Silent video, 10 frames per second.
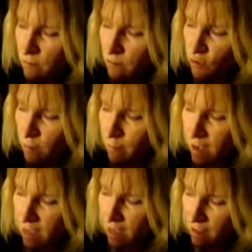Trim
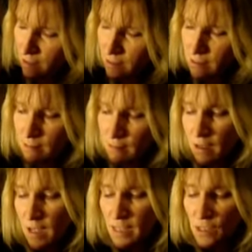my...
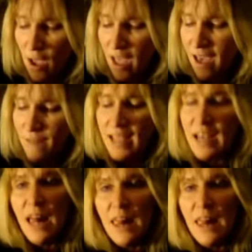So I have like a